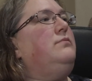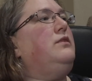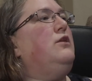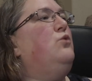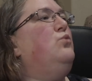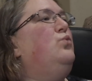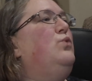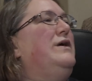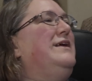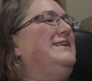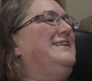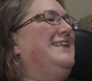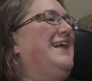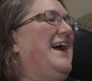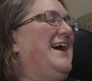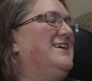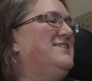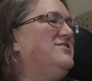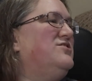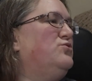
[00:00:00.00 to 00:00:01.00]
When
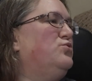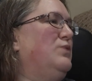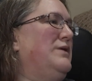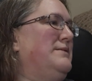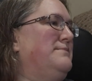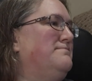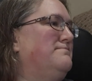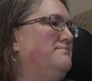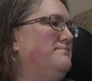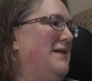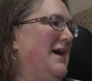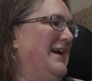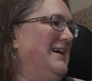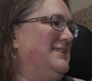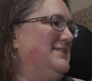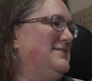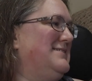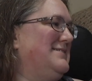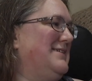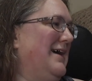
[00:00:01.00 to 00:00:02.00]
last we
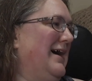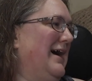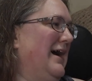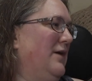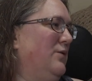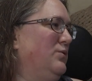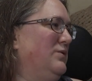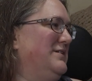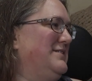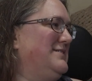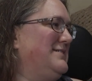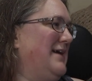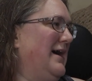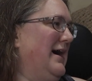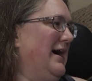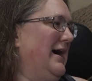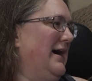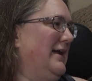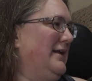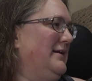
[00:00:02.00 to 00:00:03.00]
met, I was
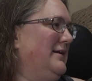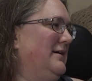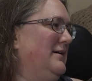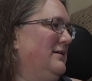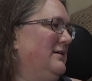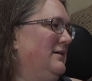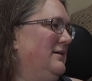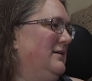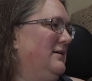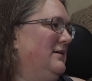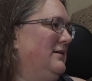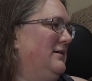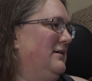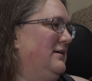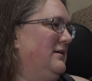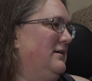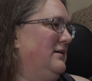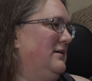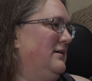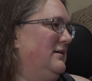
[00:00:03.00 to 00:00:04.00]
on,
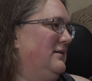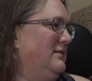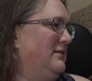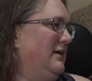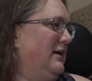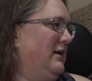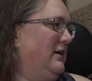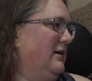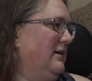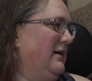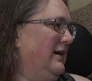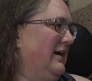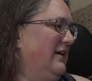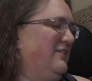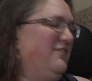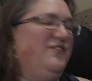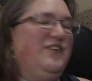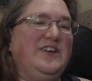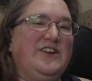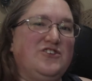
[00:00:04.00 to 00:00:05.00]
I
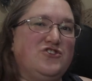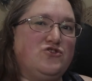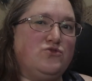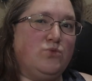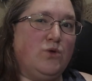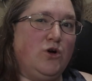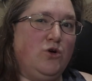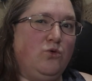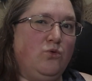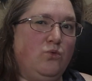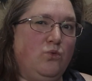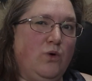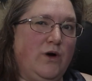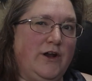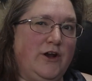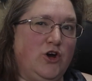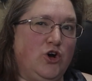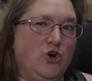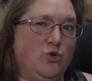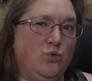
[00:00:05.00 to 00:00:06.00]
had finished row
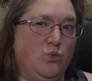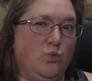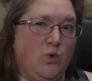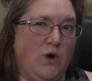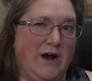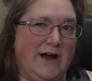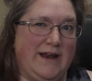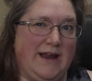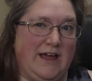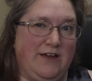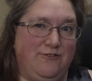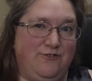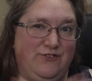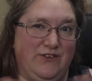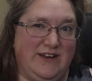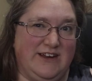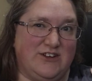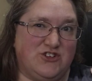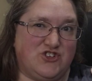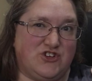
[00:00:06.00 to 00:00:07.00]
101. I
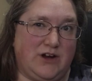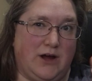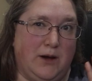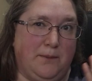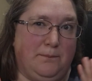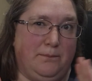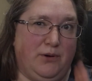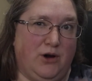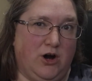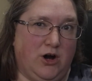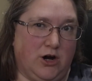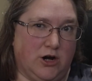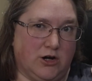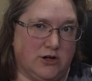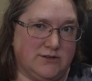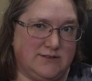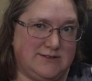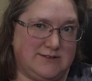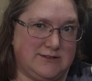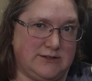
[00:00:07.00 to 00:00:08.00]
finished a
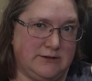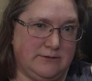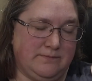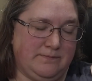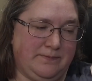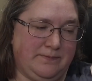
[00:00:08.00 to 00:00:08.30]
part.